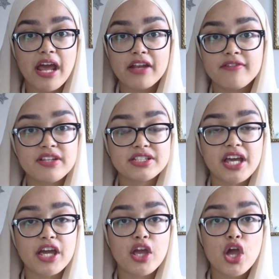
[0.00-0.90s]
End of the
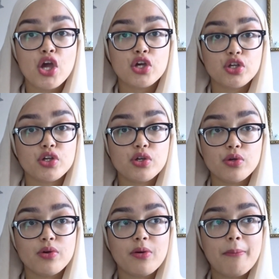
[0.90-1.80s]
day,
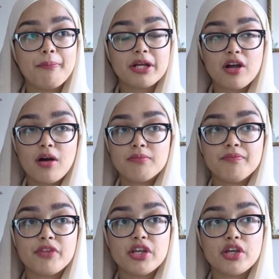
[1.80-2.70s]

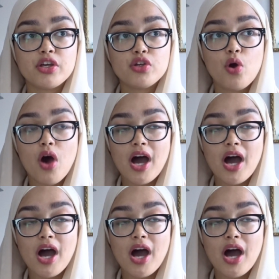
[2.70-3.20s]
your